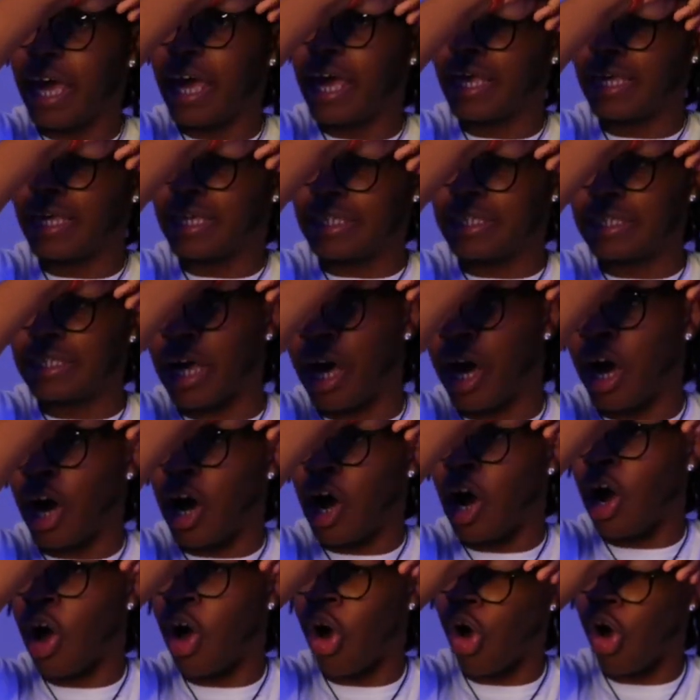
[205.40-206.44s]
is a
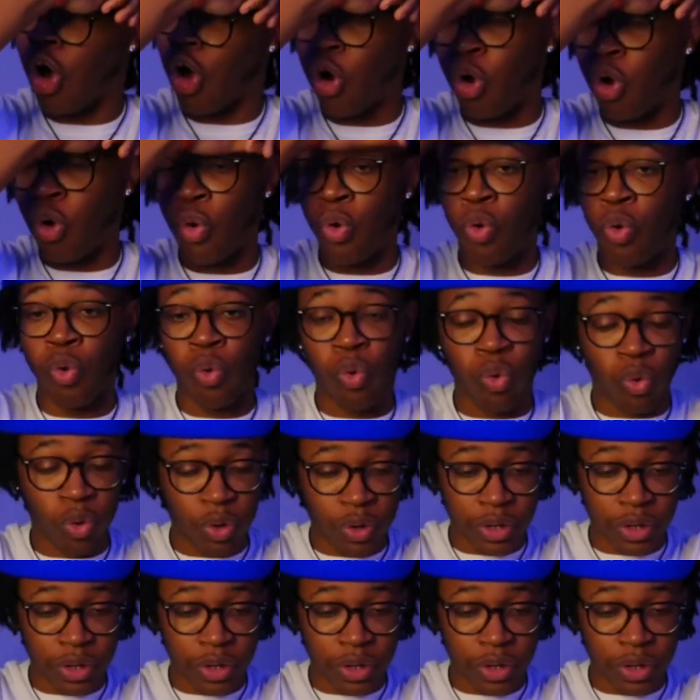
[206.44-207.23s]
whole